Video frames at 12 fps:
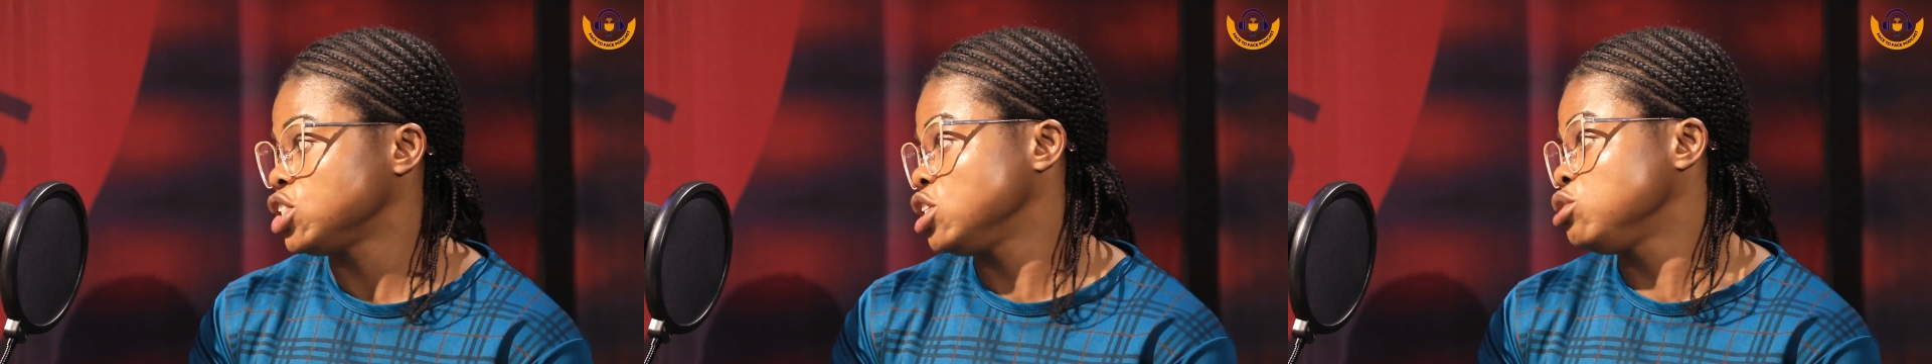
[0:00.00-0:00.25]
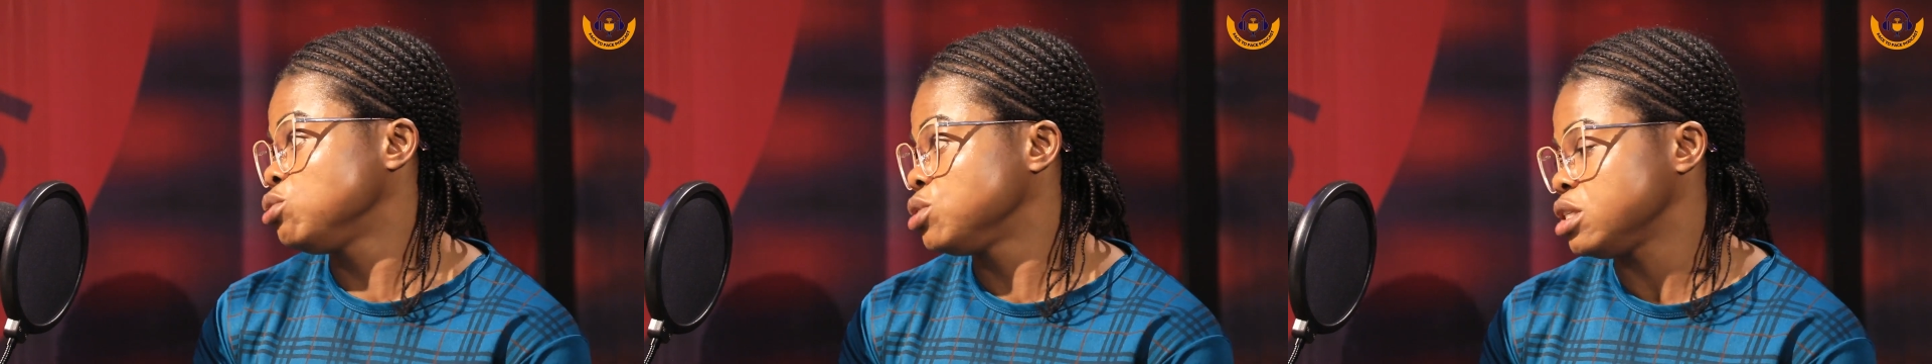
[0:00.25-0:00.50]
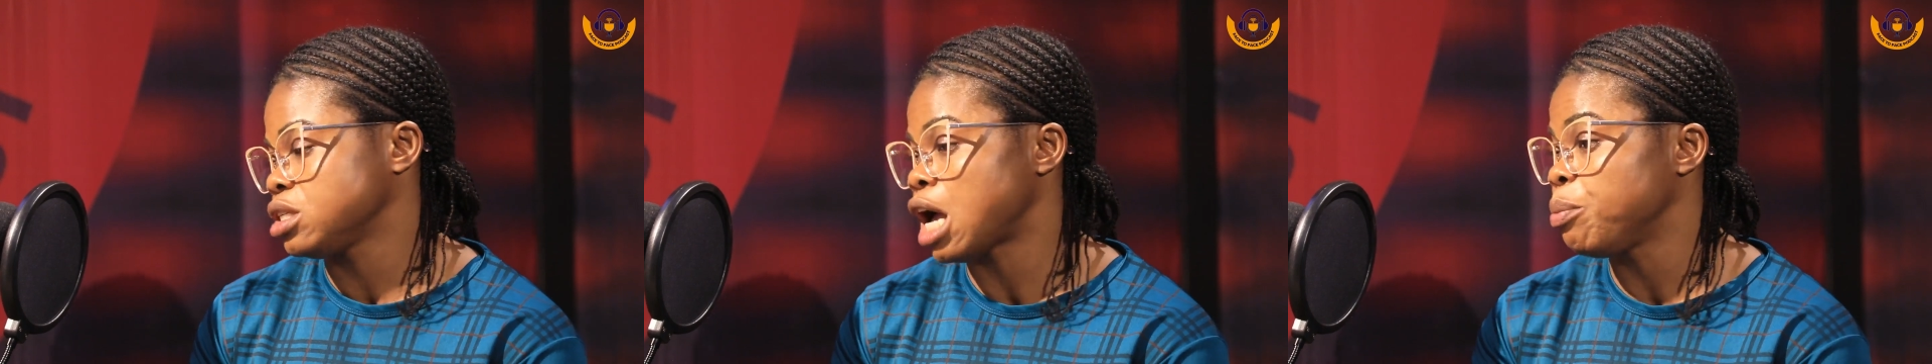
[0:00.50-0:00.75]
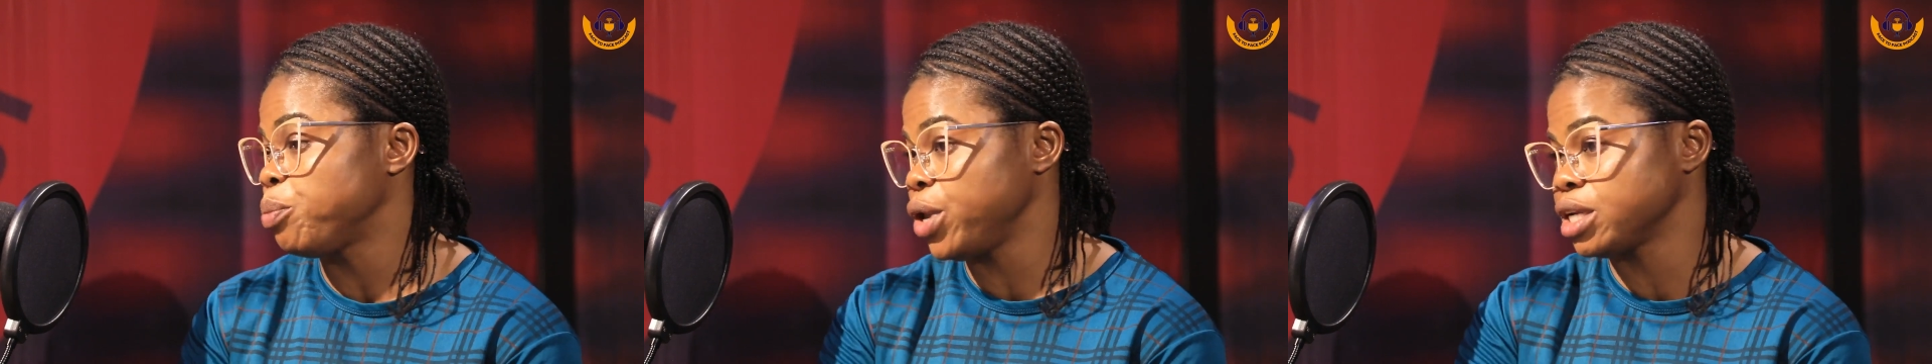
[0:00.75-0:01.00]
She didn't
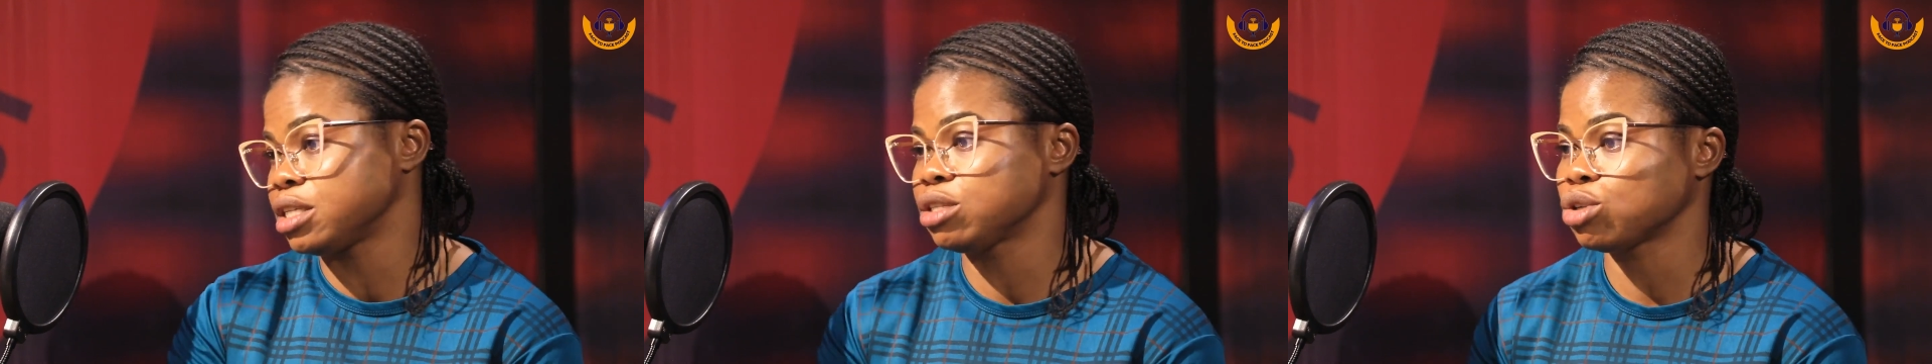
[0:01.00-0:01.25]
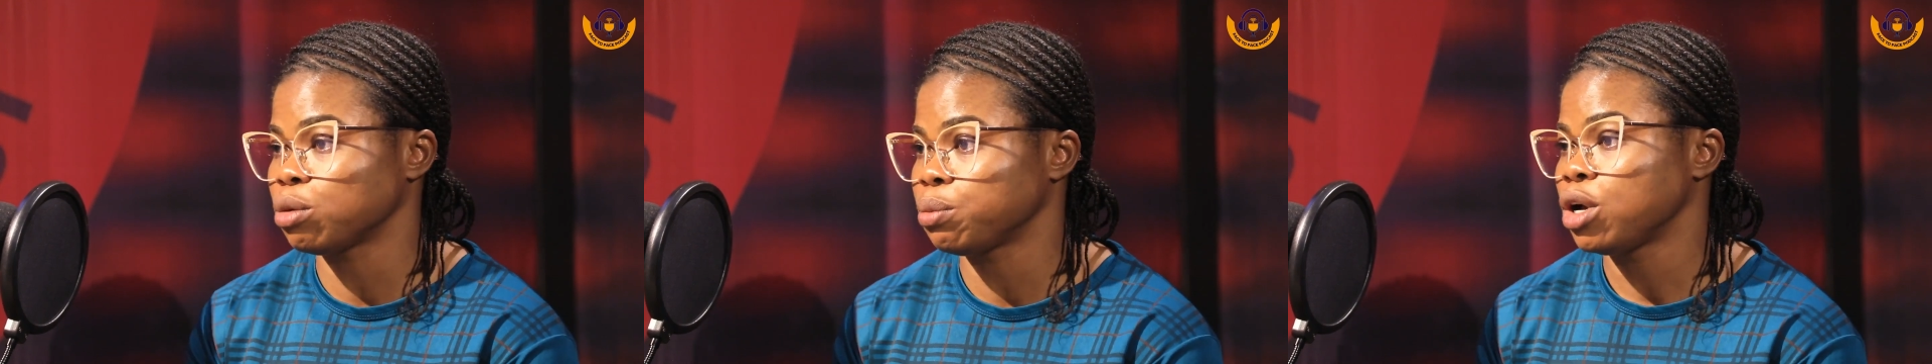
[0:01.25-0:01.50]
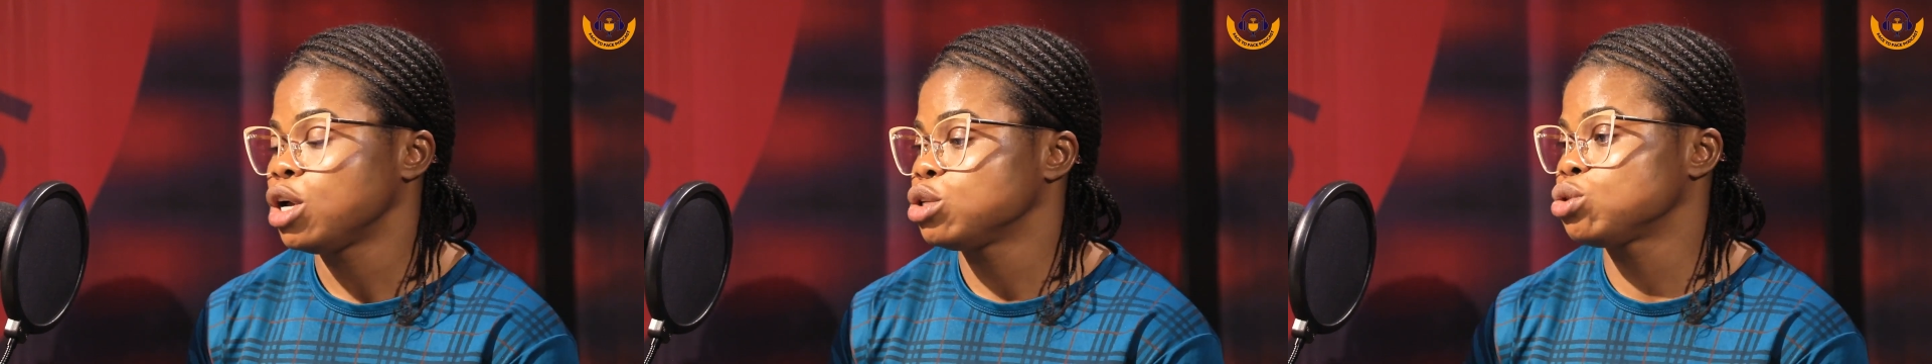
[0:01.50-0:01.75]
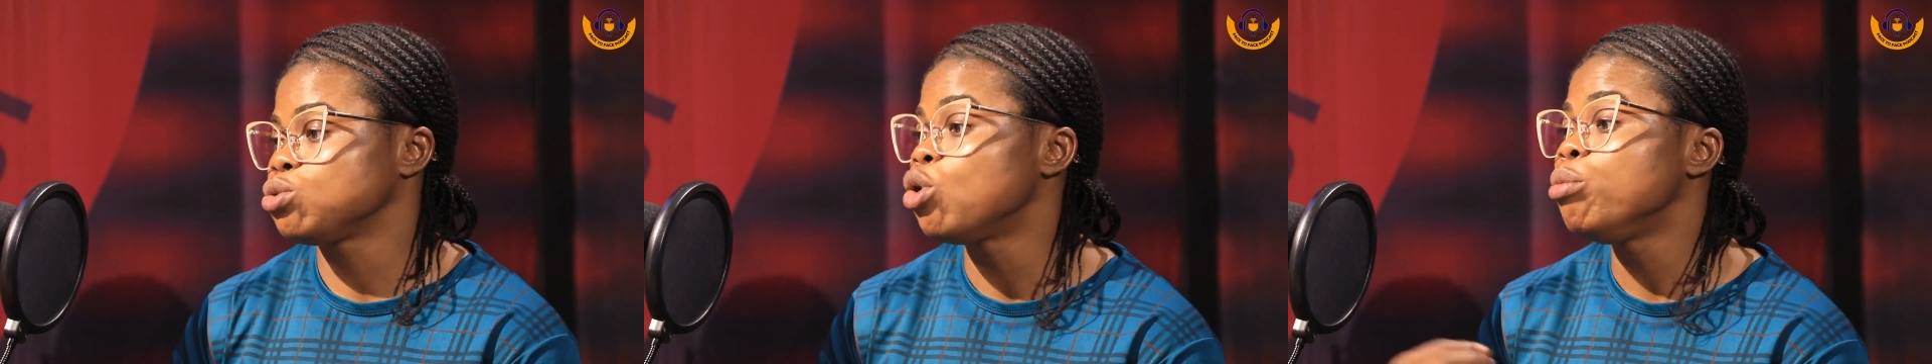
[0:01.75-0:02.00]
notice. I picked it up
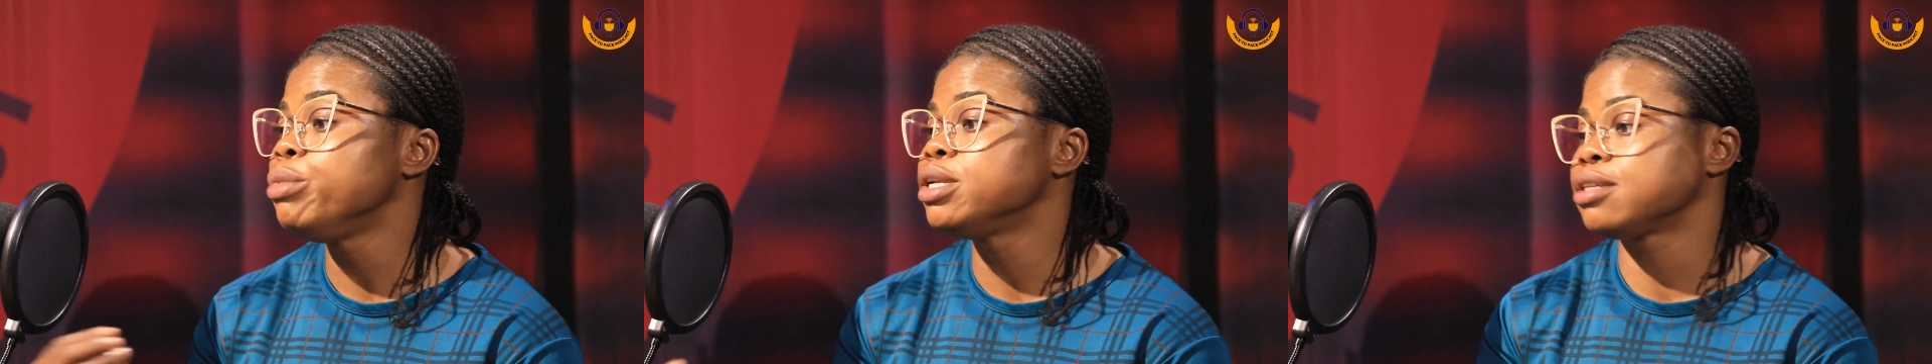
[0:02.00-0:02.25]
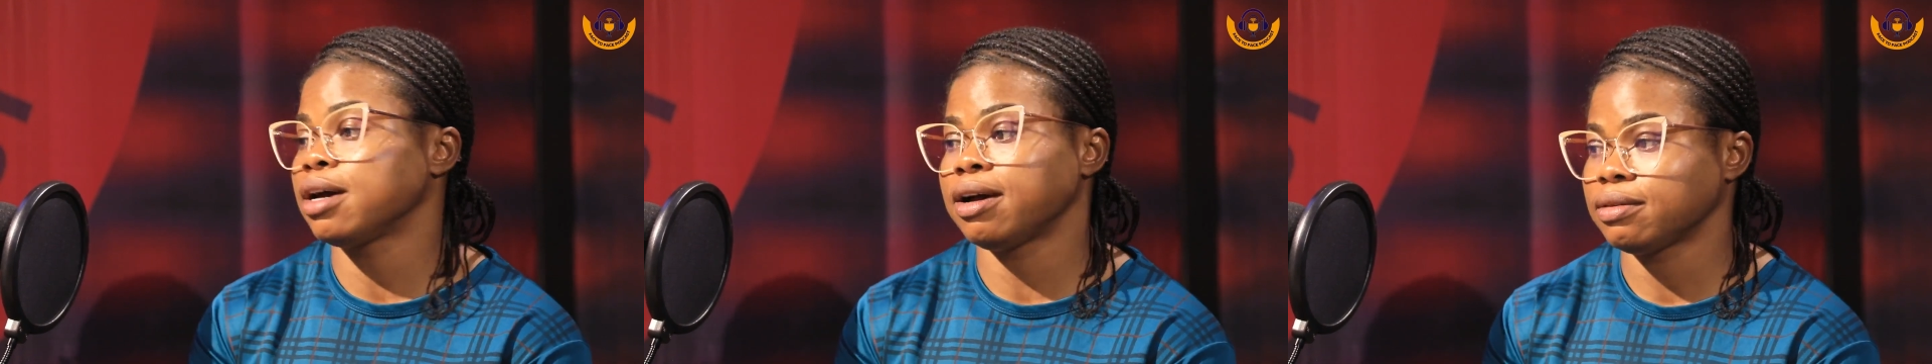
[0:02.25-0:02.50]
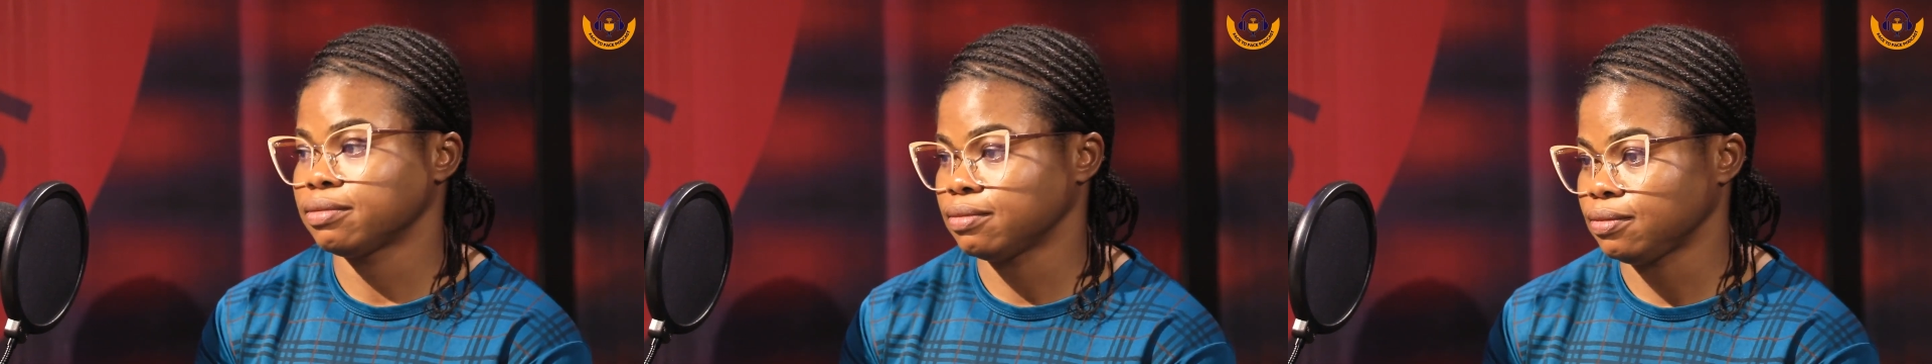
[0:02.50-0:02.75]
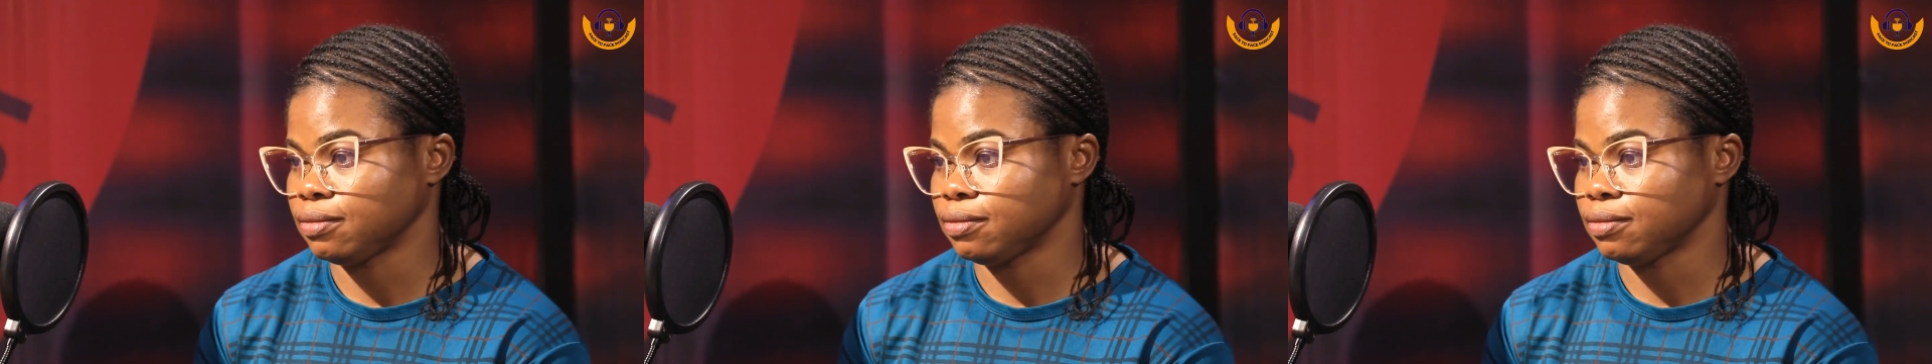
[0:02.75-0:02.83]
to go meet her.